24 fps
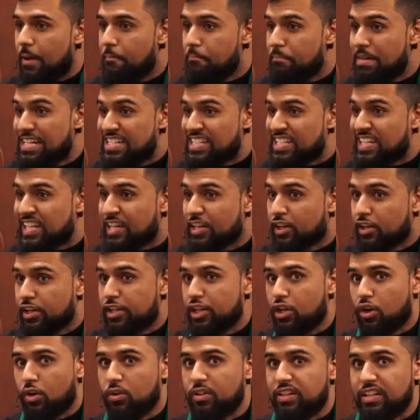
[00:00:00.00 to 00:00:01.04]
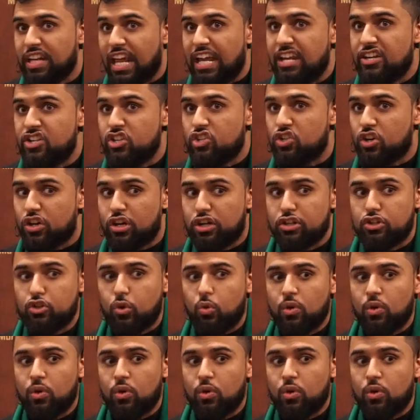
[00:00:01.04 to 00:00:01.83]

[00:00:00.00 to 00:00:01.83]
a material nature,